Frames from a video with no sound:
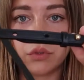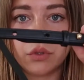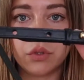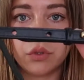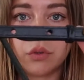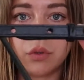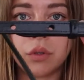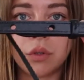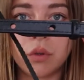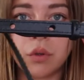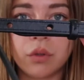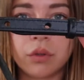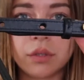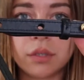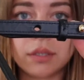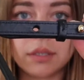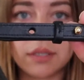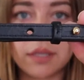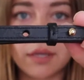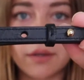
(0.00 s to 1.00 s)
Two
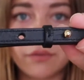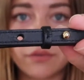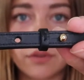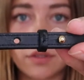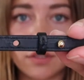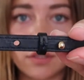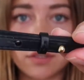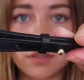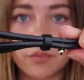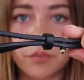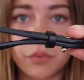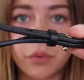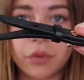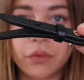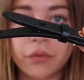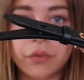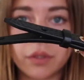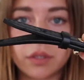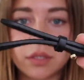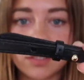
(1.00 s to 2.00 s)
holes left is the
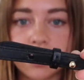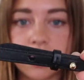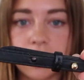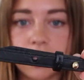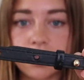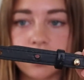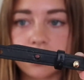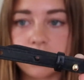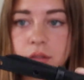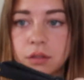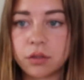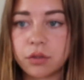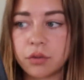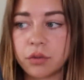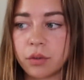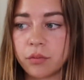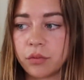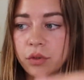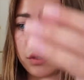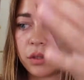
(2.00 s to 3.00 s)
perfect size,
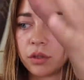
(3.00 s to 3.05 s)
so I'm